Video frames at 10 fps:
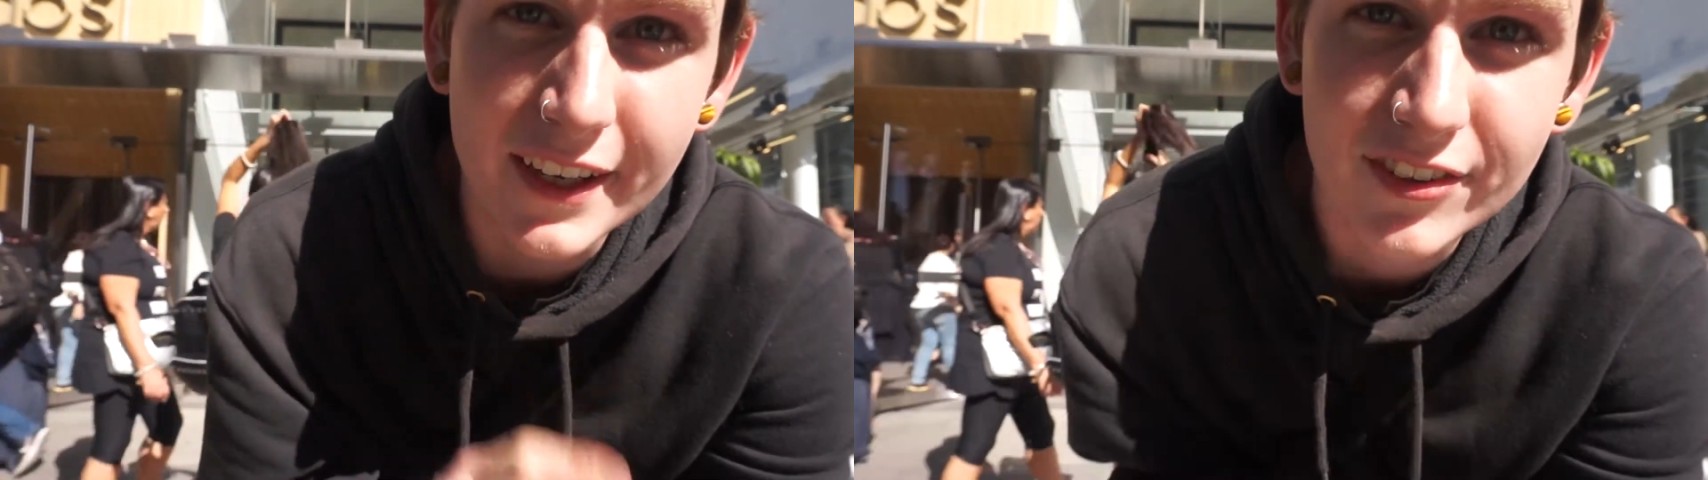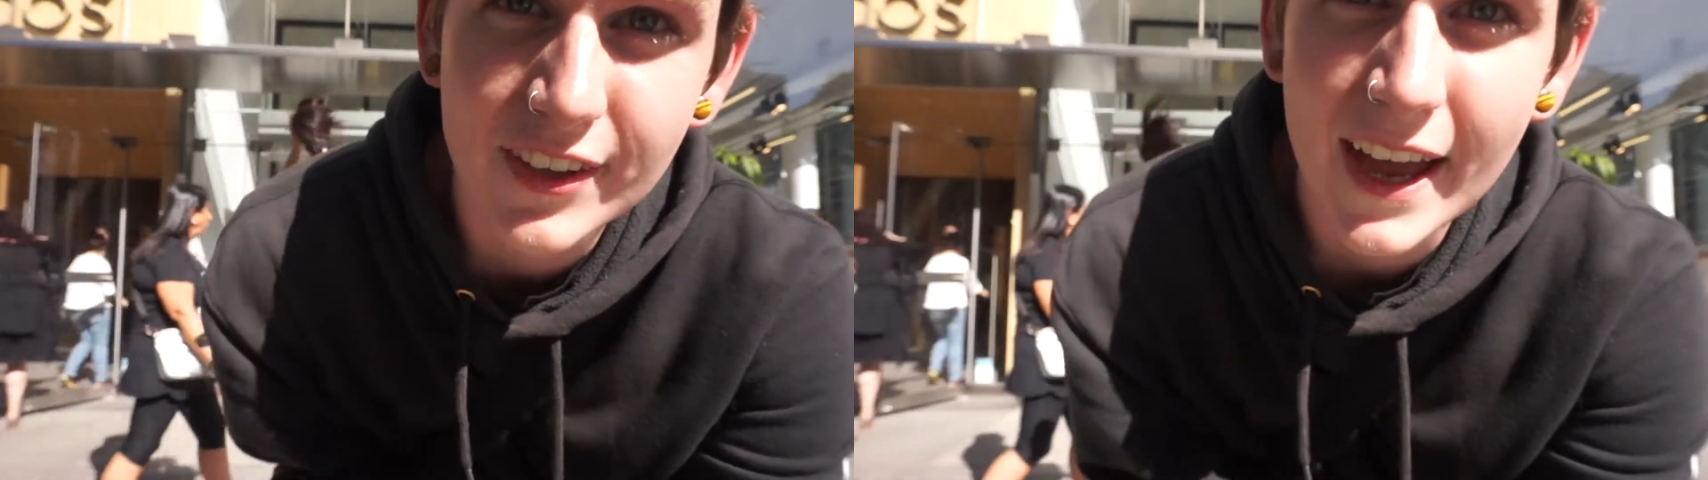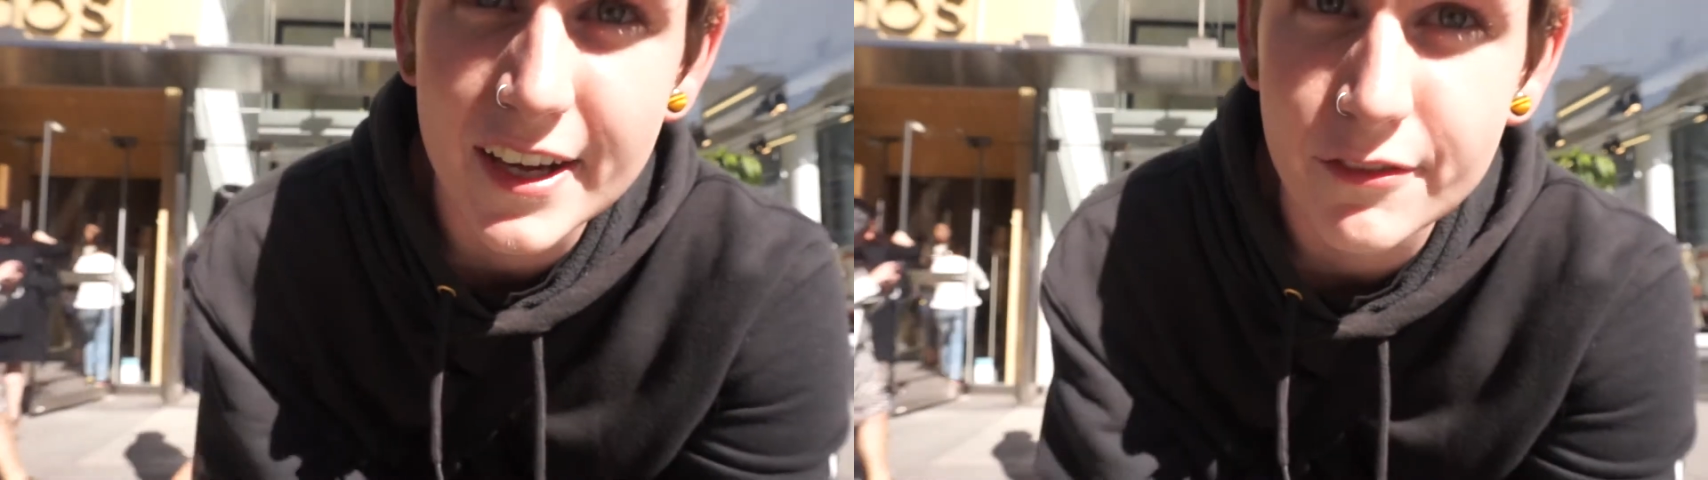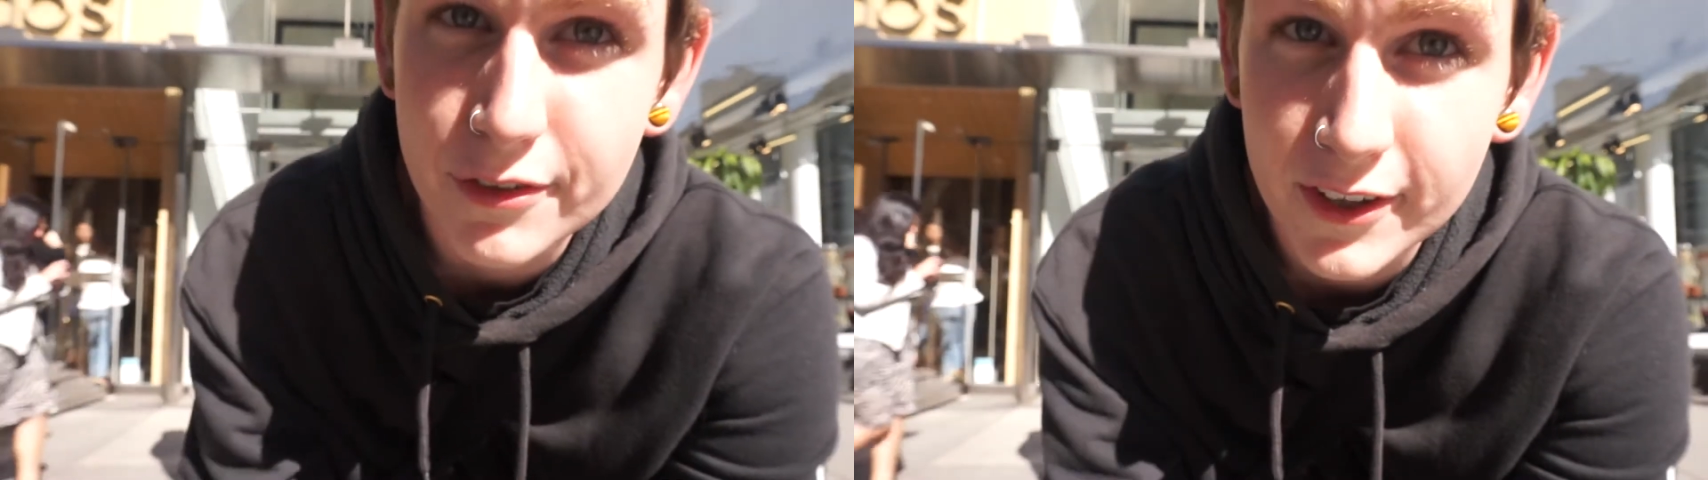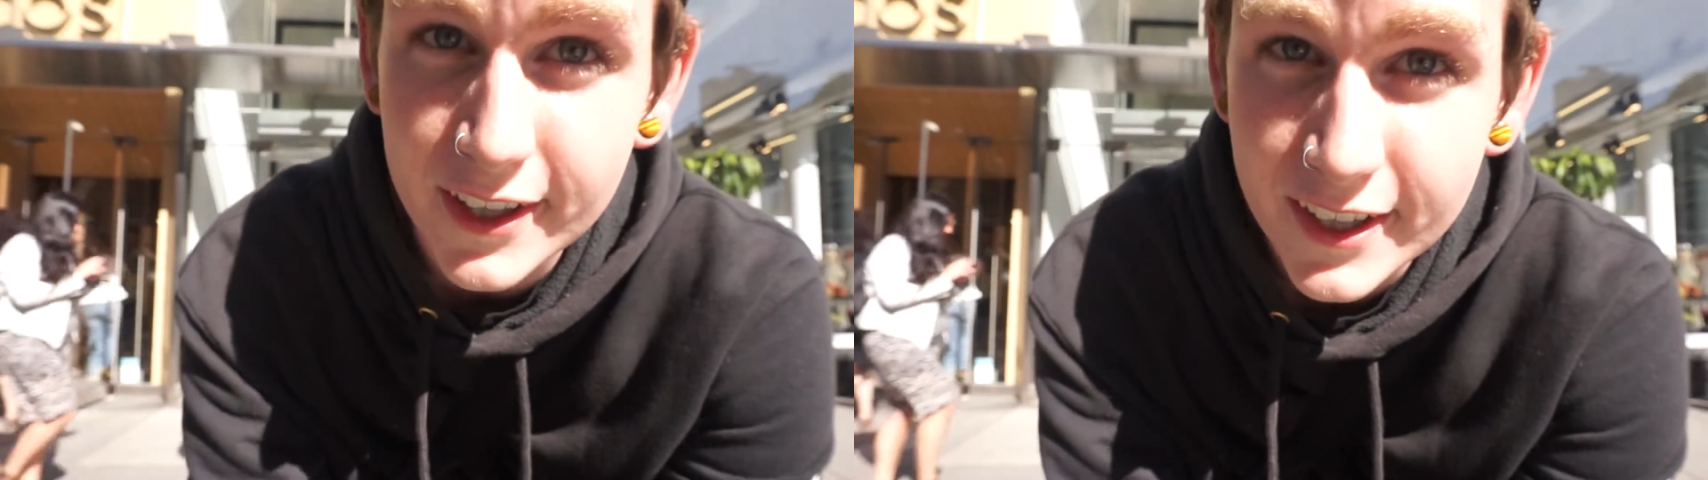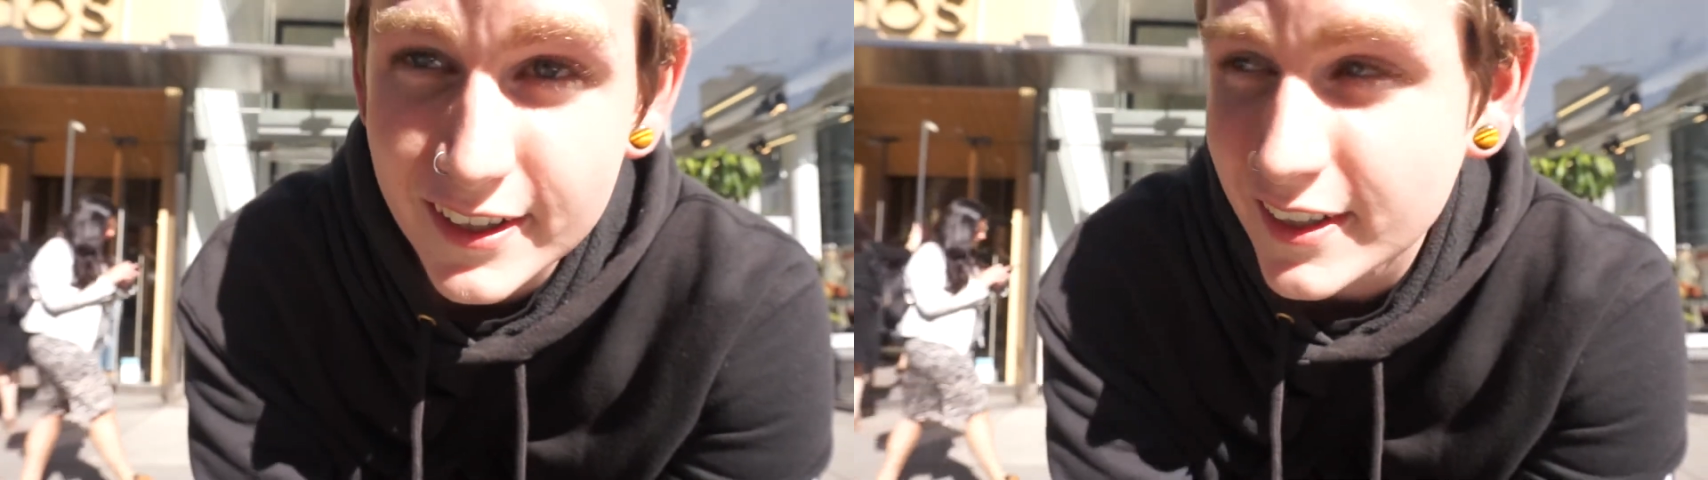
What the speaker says: excited for her.